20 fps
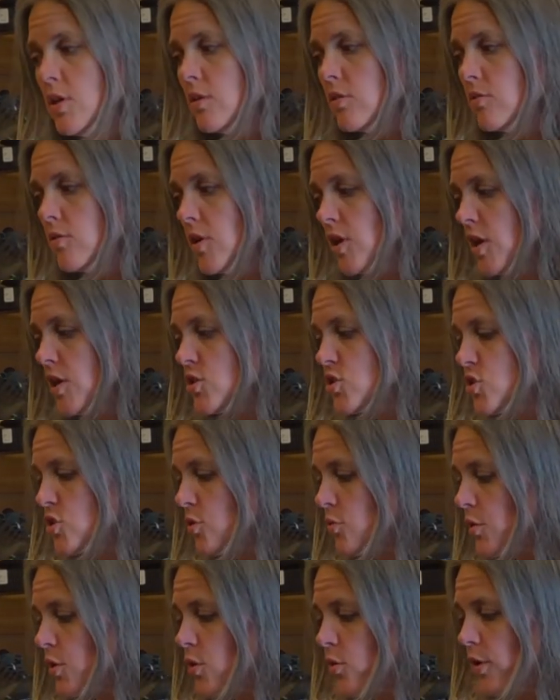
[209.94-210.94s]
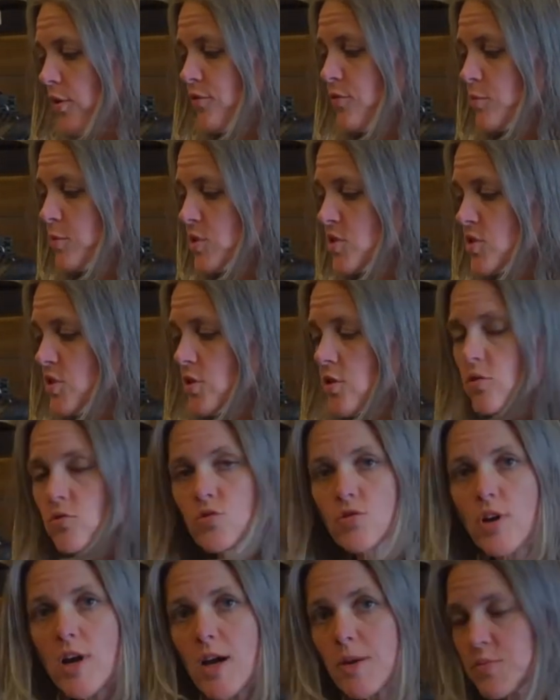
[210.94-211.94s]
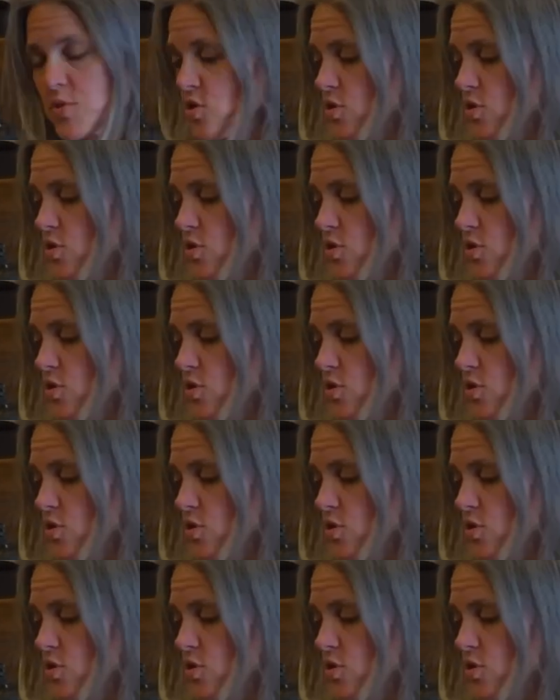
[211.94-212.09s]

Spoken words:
Okay, so we're going from a 0 drop.